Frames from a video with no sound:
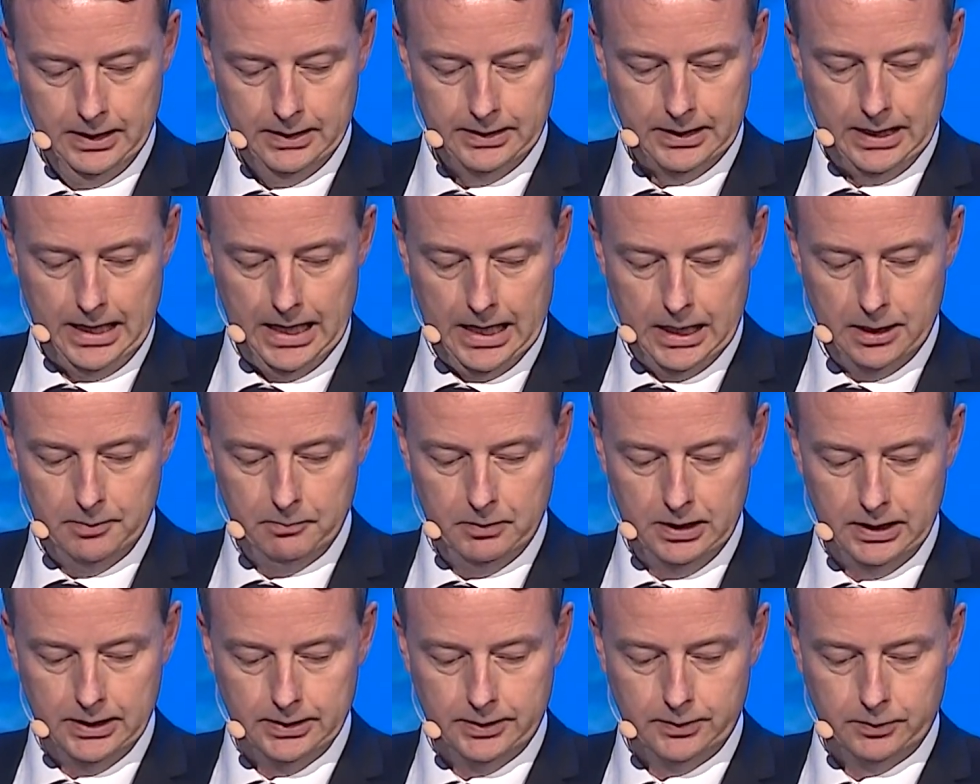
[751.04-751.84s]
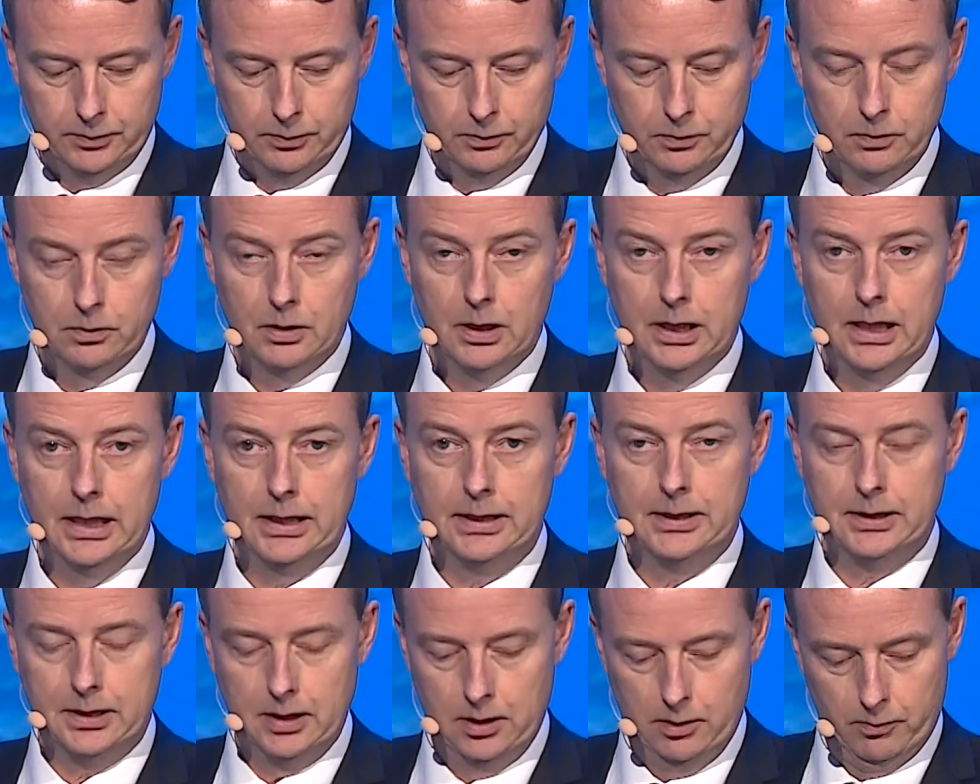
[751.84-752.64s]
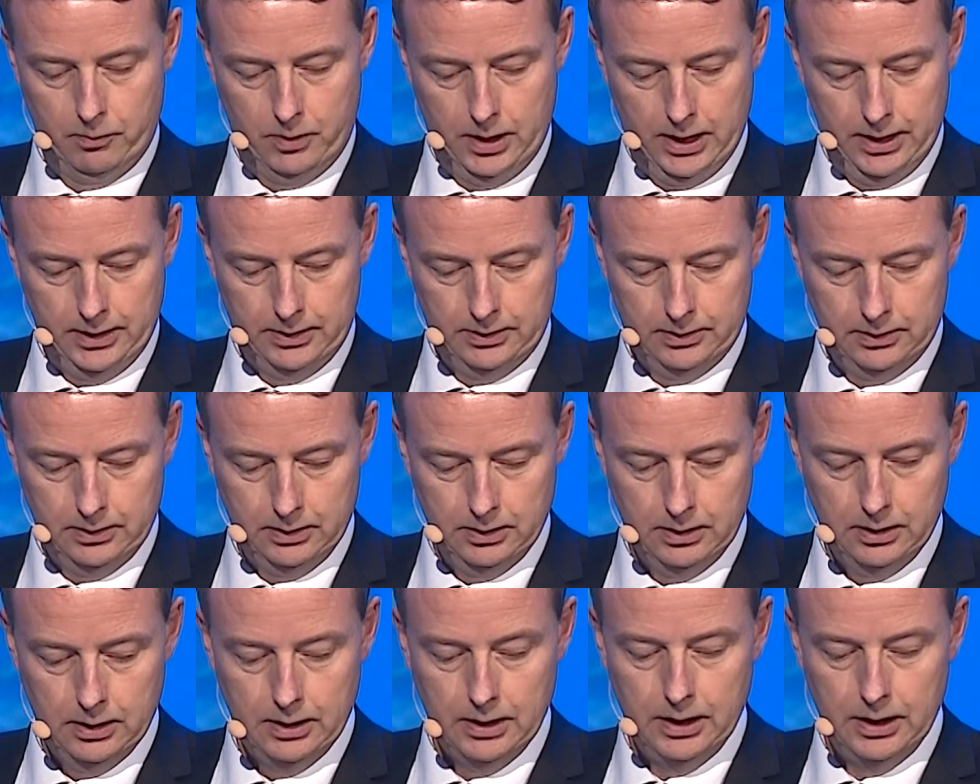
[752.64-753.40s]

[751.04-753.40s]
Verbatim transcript: The aim is to accelerate